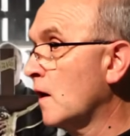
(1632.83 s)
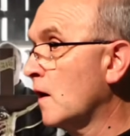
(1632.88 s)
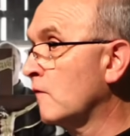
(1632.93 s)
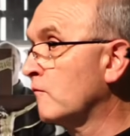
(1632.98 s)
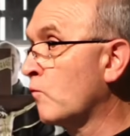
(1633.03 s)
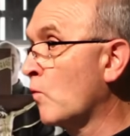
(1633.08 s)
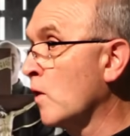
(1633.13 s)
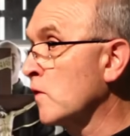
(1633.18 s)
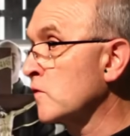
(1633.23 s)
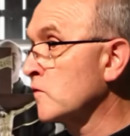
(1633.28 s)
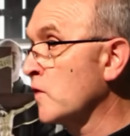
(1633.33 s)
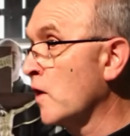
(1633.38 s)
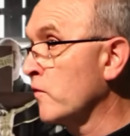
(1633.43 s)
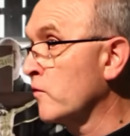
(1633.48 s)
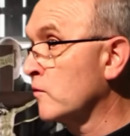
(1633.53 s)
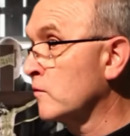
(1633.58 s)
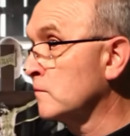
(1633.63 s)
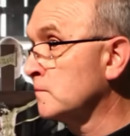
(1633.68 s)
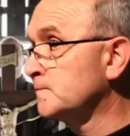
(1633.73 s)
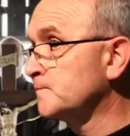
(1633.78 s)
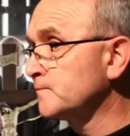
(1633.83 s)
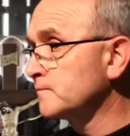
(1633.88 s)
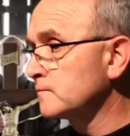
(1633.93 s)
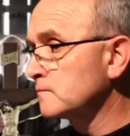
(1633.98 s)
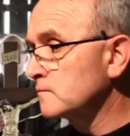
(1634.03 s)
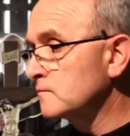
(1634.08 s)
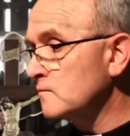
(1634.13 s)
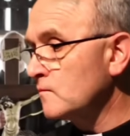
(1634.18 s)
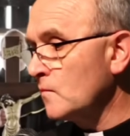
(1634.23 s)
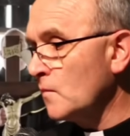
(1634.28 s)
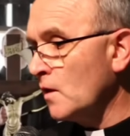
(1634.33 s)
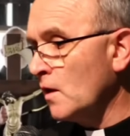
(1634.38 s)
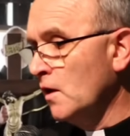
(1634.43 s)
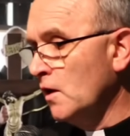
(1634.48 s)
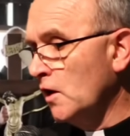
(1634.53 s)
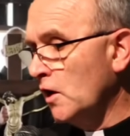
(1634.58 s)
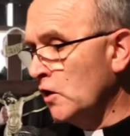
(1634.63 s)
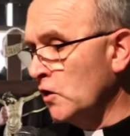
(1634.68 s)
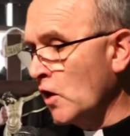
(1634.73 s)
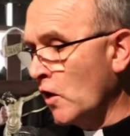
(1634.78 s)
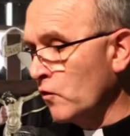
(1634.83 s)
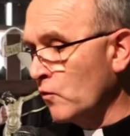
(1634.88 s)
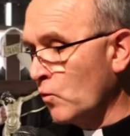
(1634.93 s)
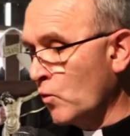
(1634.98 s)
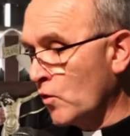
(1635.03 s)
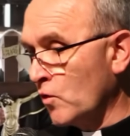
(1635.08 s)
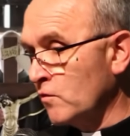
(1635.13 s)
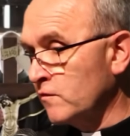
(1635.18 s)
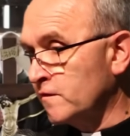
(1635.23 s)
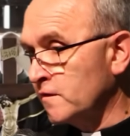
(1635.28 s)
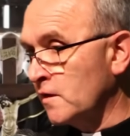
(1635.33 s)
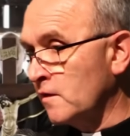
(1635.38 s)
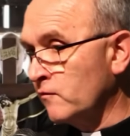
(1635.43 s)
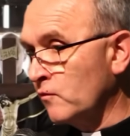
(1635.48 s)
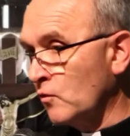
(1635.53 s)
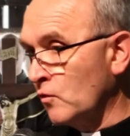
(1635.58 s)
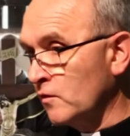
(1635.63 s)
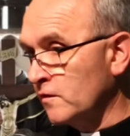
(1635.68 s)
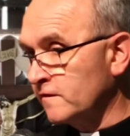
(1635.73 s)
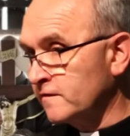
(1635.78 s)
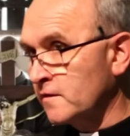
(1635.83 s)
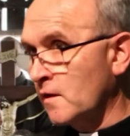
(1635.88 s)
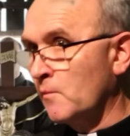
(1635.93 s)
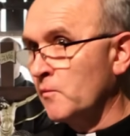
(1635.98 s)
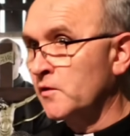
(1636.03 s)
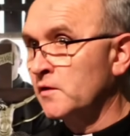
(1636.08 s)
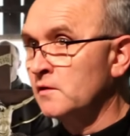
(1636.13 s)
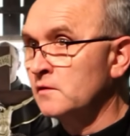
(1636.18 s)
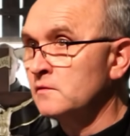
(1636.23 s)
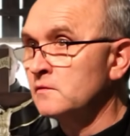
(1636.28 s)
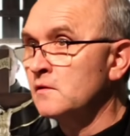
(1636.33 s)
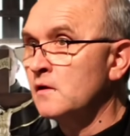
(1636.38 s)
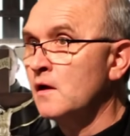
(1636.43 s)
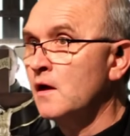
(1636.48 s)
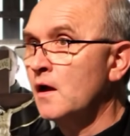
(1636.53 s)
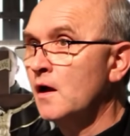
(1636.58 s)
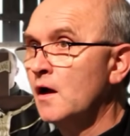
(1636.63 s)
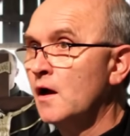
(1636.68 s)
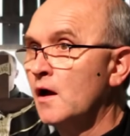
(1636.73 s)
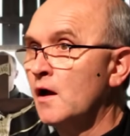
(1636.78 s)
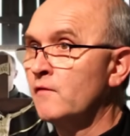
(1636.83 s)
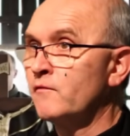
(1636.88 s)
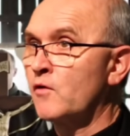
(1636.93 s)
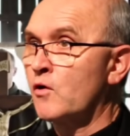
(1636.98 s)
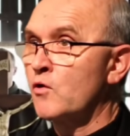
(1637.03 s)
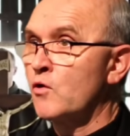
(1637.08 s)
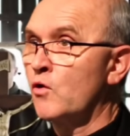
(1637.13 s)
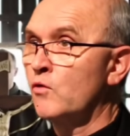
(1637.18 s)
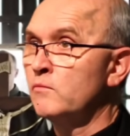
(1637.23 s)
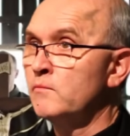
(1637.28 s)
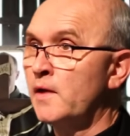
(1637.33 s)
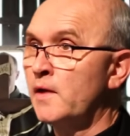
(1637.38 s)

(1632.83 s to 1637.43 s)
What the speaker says: He contacted the Archdiocese of St. Louis, seeking guidance from